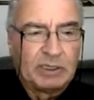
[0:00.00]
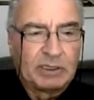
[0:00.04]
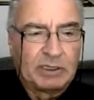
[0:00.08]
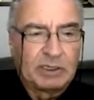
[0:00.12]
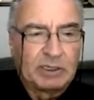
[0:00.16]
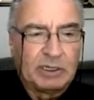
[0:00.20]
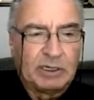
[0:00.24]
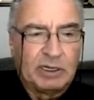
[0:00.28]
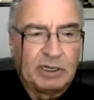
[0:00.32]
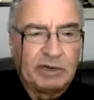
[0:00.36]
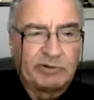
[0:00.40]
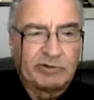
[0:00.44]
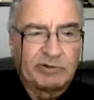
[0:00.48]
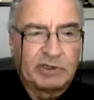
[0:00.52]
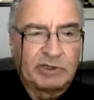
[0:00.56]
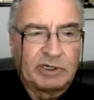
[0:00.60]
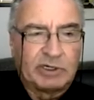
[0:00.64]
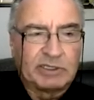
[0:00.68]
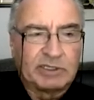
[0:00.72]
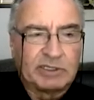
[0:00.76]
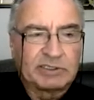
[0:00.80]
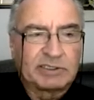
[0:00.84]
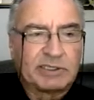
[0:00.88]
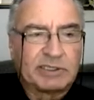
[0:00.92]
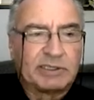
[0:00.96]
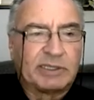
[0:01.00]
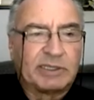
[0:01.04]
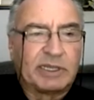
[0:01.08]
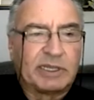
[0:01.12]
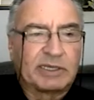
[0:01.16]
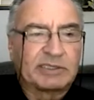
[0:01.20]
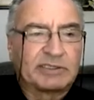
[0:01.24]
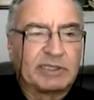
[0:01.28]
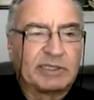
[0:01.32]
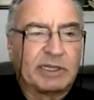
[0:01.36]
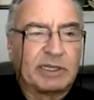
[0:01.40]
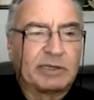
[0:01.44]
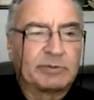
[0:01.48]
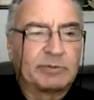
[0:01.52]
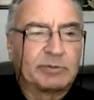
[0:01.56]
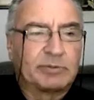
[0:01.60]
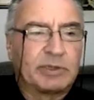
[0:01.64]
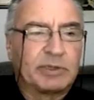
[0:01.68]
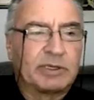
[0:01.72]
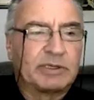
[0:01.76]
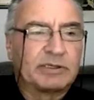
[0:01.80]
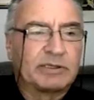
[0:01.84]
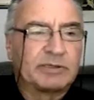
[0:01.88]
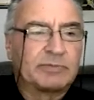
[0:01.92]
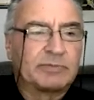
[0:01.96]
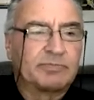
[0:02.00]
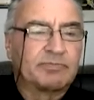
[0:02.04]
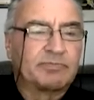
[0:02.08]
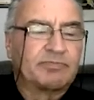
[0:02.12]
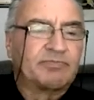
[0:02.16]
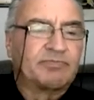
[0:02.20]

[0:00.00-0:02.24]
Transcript: Can I have the next slide, please?